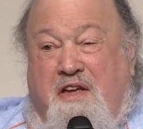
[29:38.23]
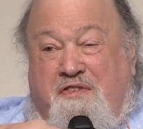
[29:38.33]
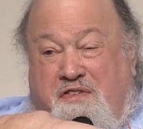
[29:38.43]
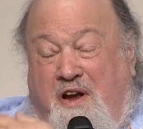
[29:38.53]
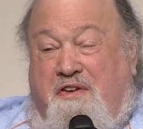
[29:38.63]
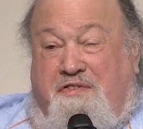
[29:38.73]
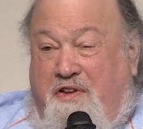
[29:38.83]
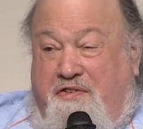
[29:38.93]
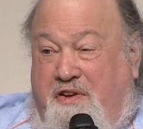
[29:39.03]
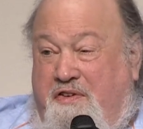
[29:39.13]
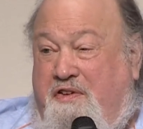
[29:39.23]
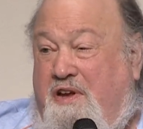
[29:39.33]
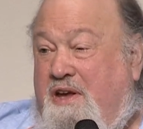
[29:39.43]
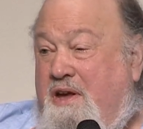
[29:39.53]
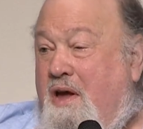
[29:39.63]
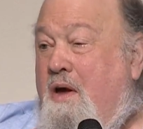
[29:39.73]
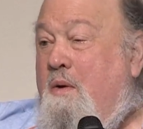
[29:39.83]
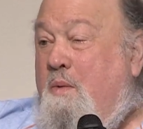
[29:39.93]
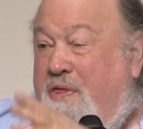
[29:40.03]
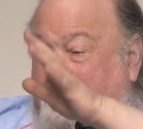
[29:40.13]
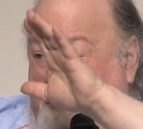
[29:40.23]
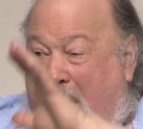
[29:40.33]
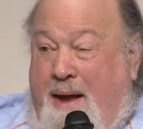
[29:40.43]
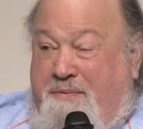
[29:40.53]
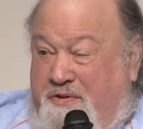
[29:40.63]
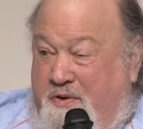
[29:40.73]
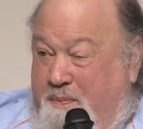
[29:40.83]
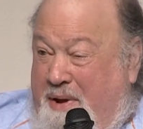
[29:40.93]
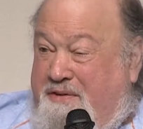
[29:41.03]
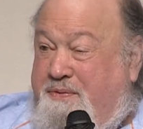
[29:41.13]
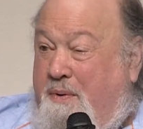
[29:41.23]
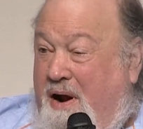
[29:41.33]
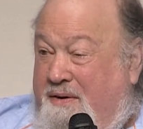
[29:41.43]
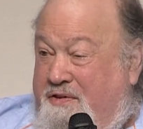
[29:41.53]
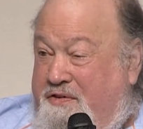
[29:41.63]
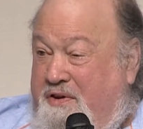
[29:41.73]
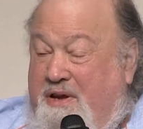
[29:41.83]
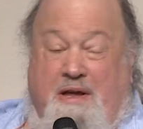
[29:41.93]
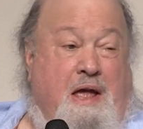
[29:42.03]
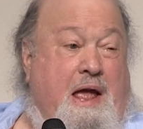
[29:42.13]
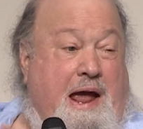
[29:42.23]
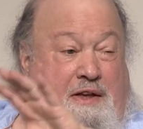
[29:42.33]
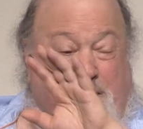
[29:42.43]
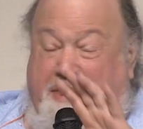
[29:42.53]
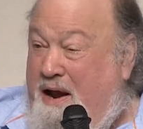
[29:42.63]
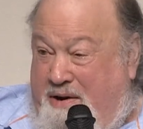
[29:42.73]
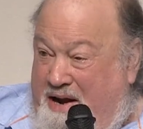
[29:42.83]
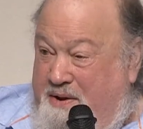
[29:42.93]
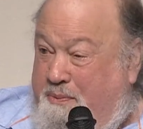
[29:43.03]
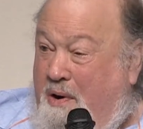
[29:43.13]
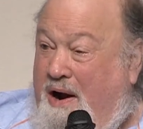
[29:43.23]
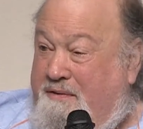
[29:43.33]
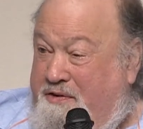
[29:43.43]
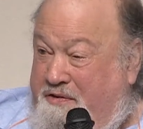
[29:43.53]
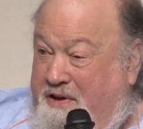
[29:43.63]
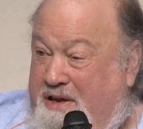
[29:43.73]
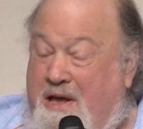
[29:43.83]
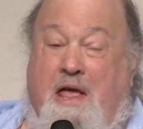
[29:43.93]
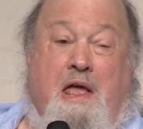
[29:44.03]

just as easy with the absolute best privacy as without any privacy,